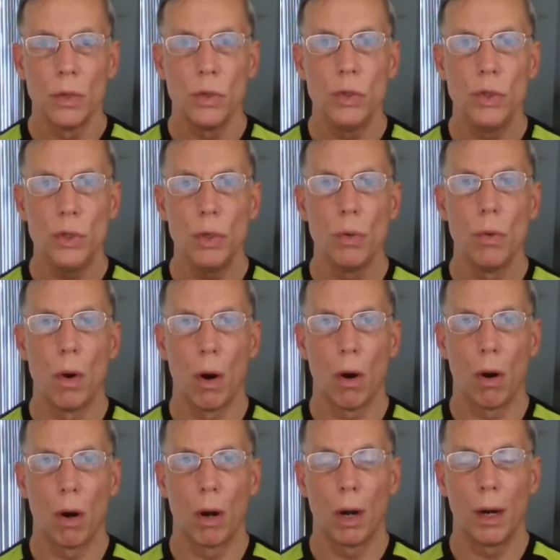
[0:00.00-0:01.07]
you
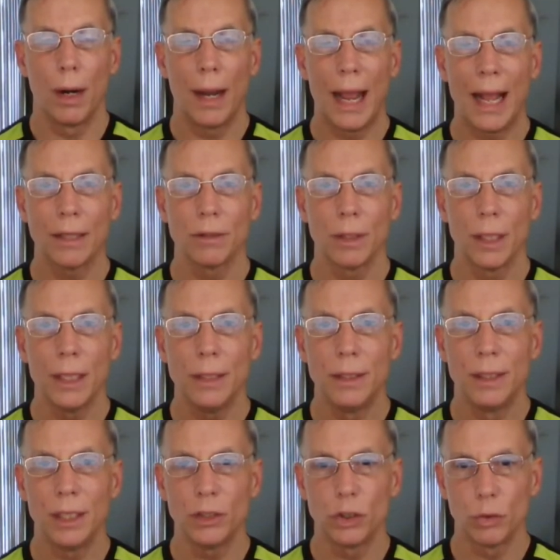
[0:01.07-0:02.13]
are actually
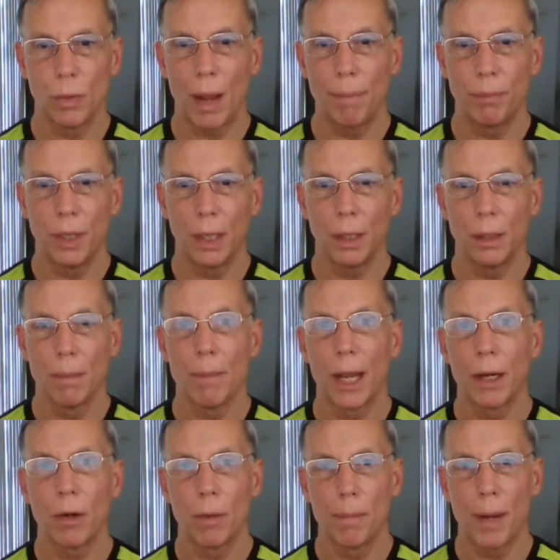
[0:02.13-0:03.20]
disrupting the
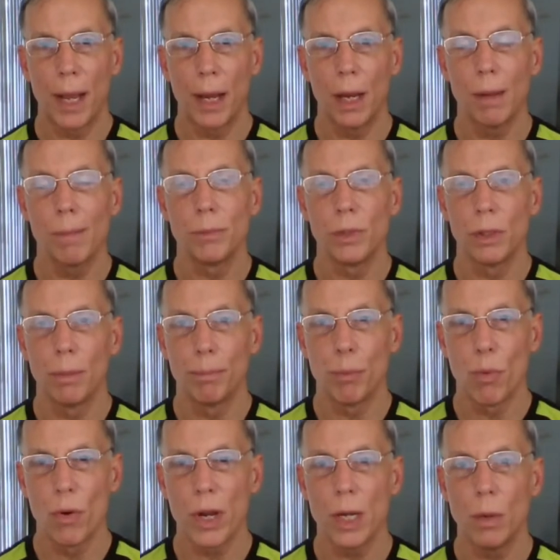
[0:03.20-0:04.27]
microbiome to the
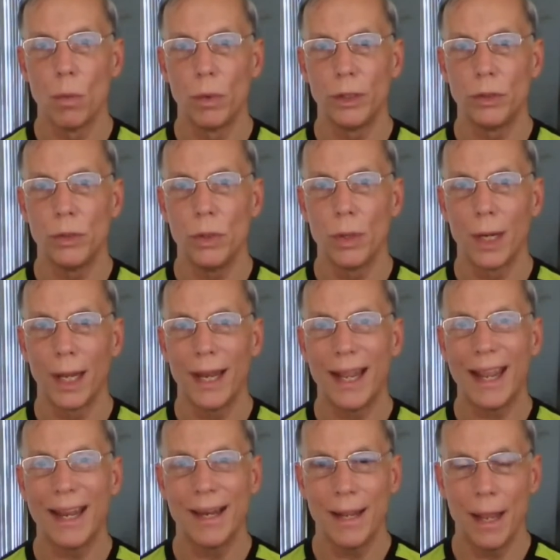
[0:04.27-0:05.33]
point which you can
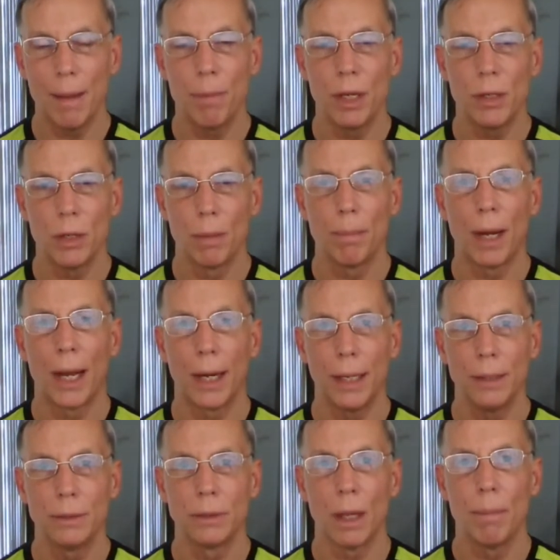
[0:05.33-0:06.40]
inhibit your body's